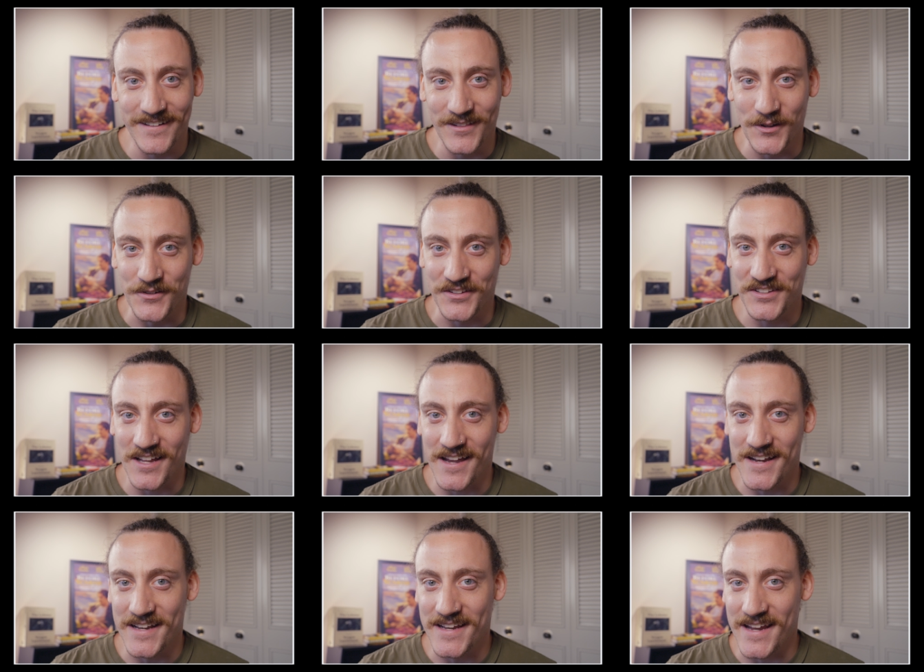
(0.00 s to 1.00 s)

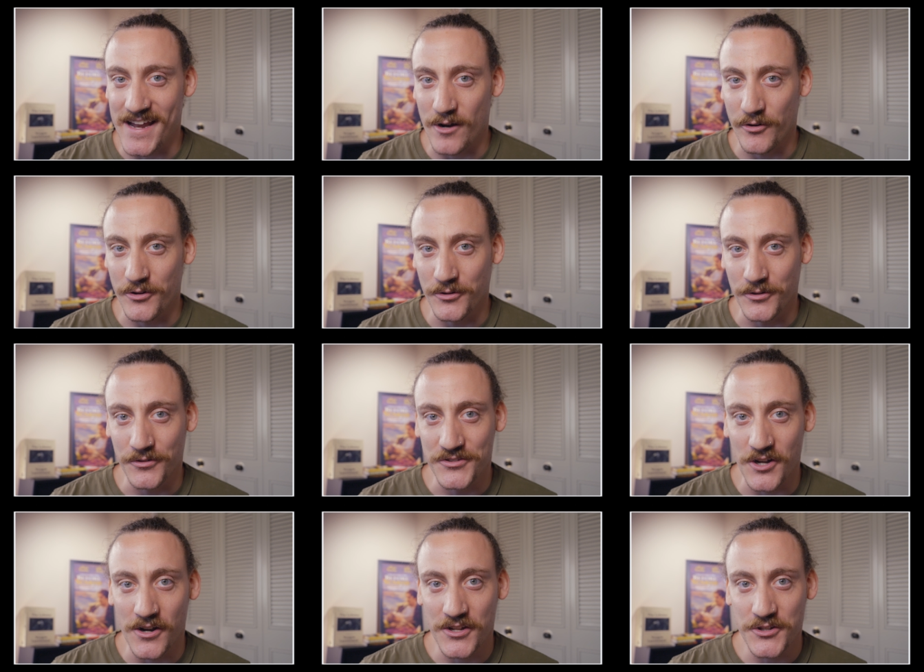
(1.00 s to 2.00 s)
alongside Ariel
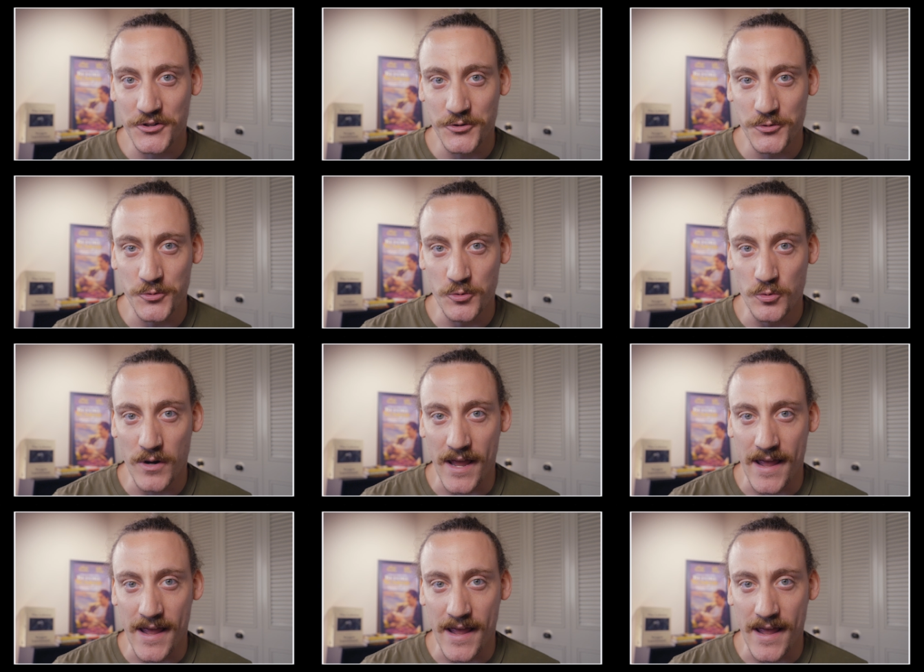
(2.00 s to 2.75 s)
Donoghue